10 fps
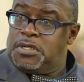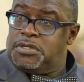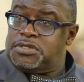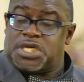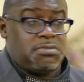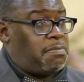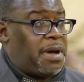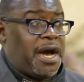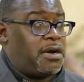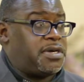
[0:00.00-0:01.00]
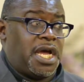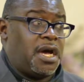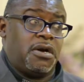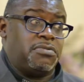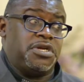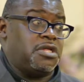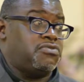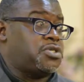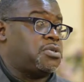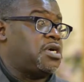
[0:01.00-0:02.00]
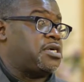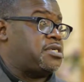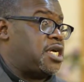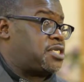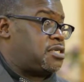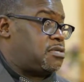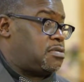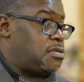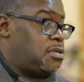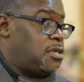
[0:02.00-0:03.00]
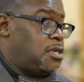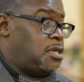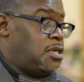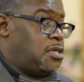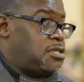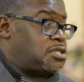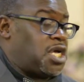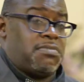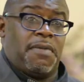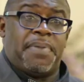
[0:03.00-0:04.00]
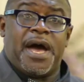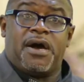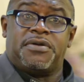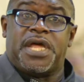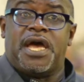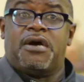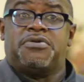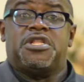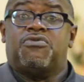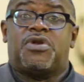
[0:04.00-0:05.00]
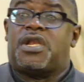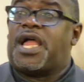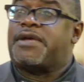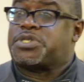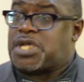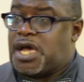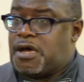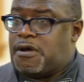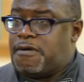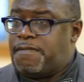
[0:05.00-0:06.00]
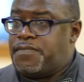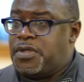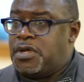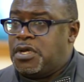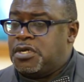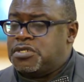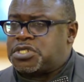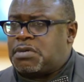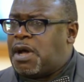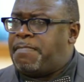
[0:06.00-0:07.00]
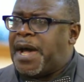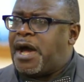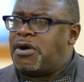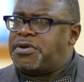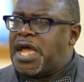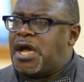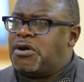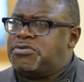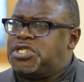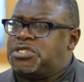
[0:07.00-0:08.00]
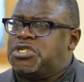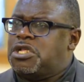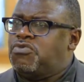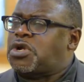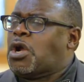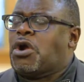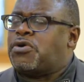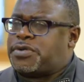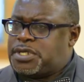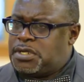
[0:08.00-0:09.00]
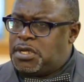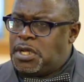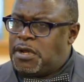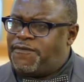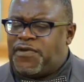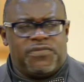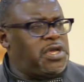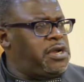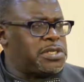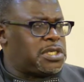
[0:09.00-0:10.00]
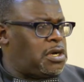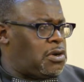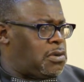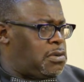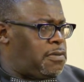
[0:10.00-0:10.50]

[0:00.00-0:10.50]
Some are bowed down dealing with drug addiction. Some are bowed down dealing with a lifestyle. Some are bowed down just dealing with hurt from years ago.